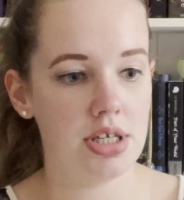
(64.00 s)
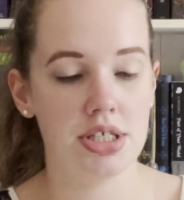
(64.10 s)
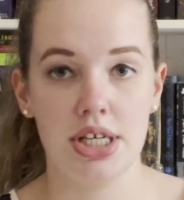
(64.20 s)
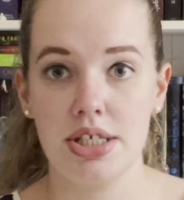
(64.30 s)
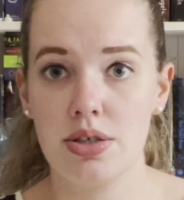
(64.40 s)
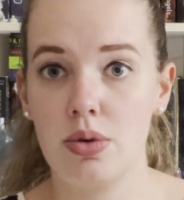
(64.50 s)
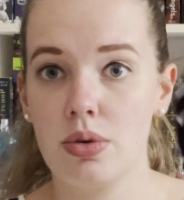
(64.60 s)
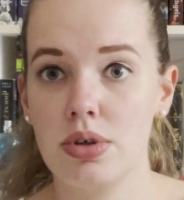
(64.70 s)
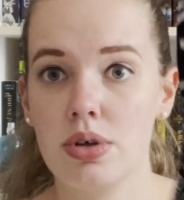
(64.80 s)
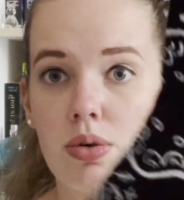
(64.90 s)
And yeah, it's
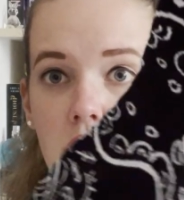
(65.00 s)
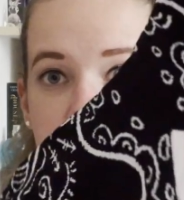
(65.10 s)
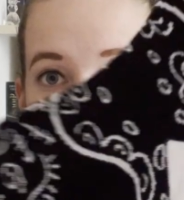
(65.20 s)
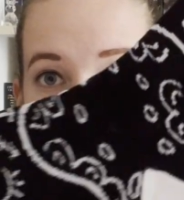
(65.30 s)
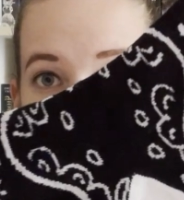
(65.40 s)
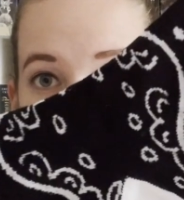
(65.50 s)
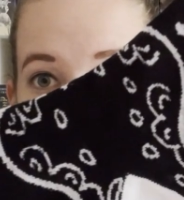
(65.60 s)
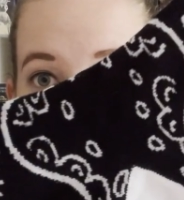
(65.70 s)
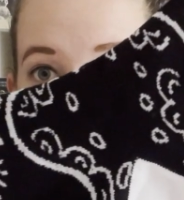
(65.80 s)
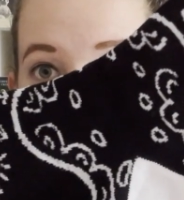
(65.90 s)
quite a similar
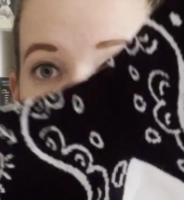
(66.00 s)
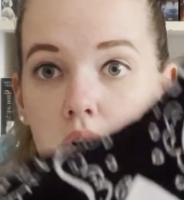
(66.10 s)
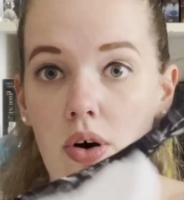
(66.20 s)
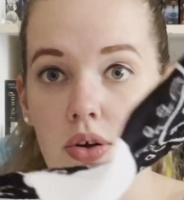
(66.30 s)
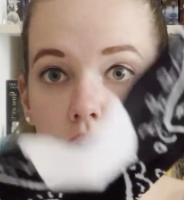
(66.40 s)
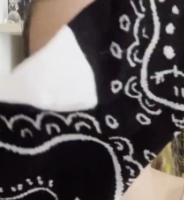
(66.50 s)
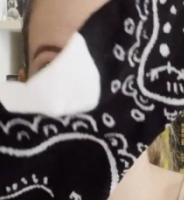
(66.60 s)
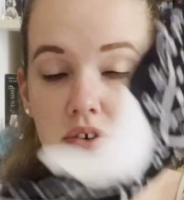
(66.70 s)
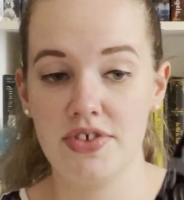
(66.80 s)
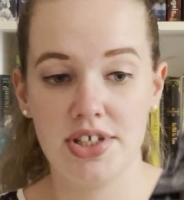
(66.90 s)
pattern on
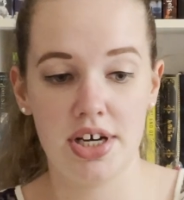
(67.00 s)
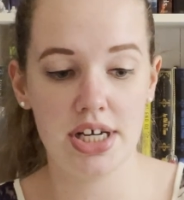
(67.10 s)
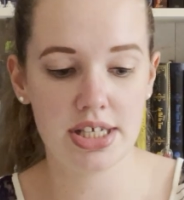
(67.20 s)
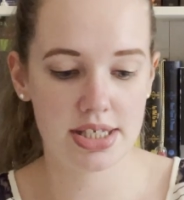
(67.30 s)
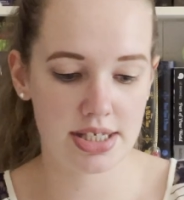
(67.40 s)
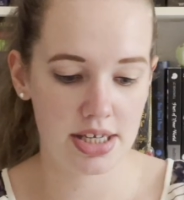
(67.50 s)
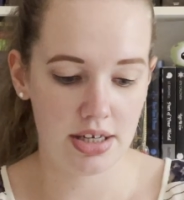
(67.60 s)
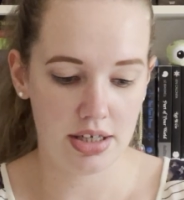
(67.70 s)
both sides.